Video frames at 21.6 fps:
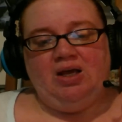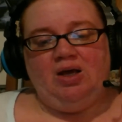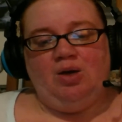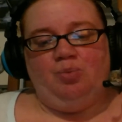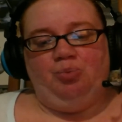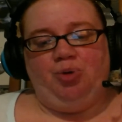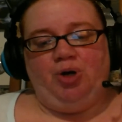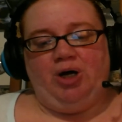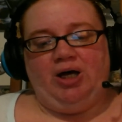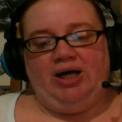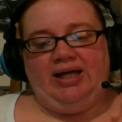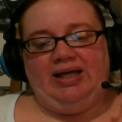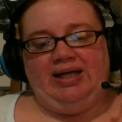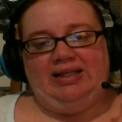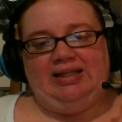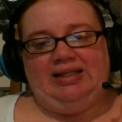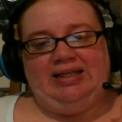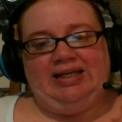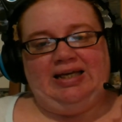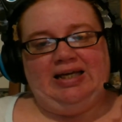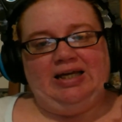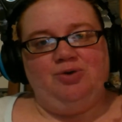But in
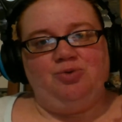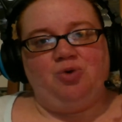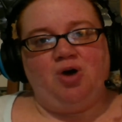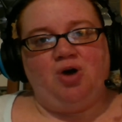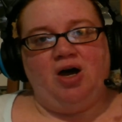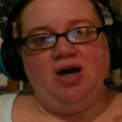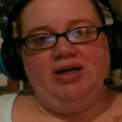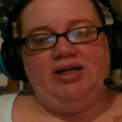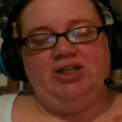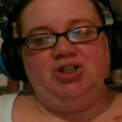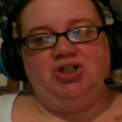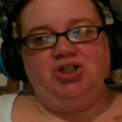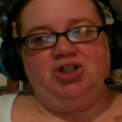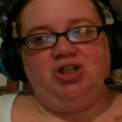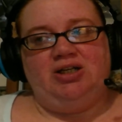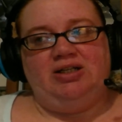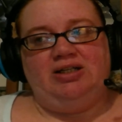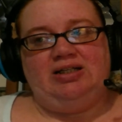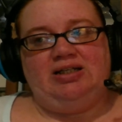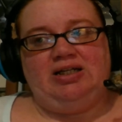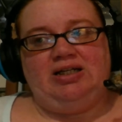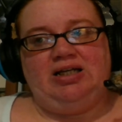the end, Ron is
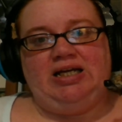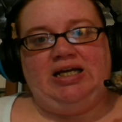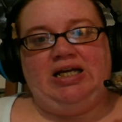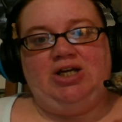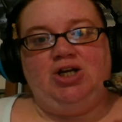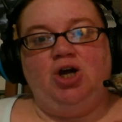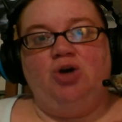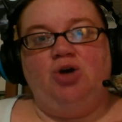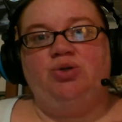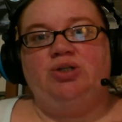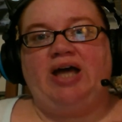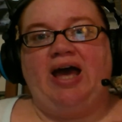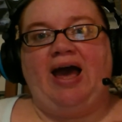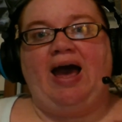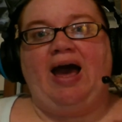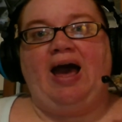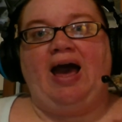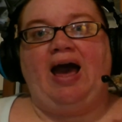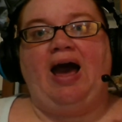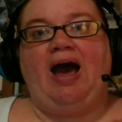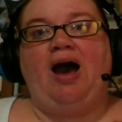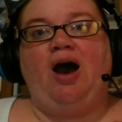he knows
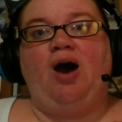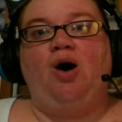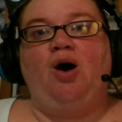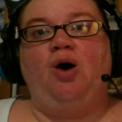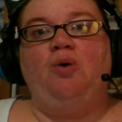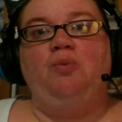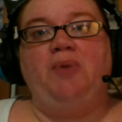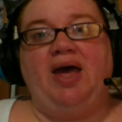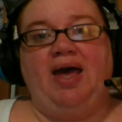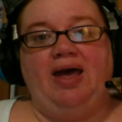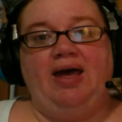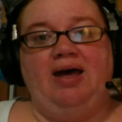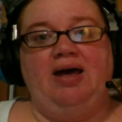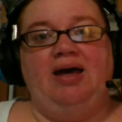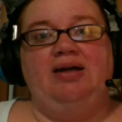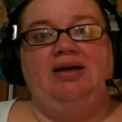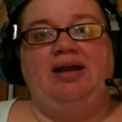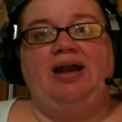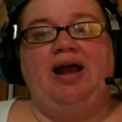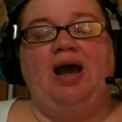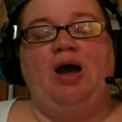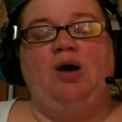how mad
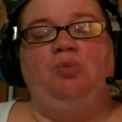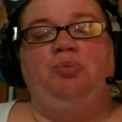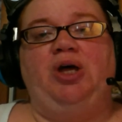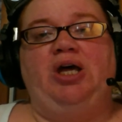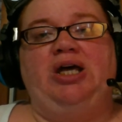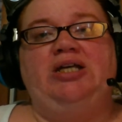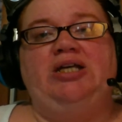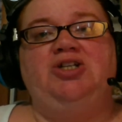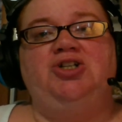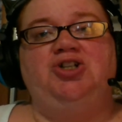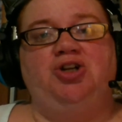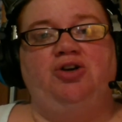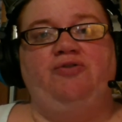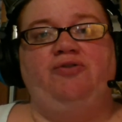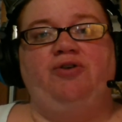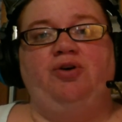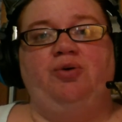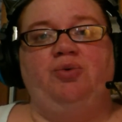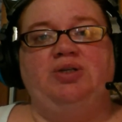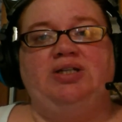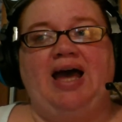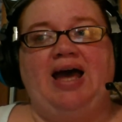and how pissed
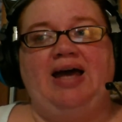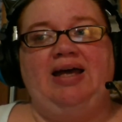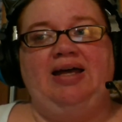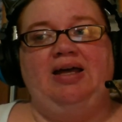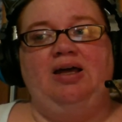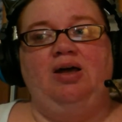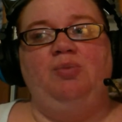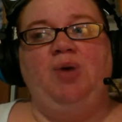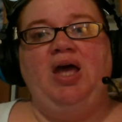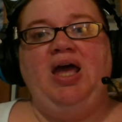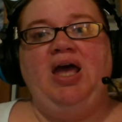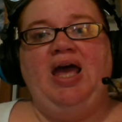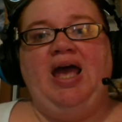Jennifer was at him,